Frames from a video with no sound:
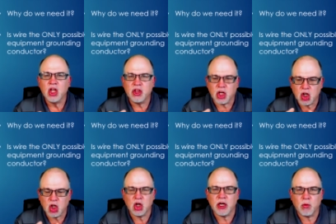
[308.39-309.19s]
the
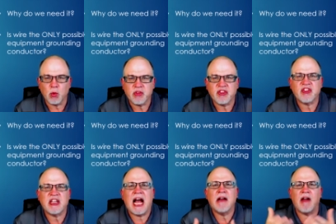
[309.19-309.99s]
current will
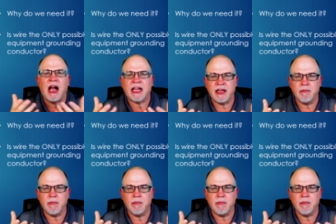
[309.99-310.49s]
skyrocket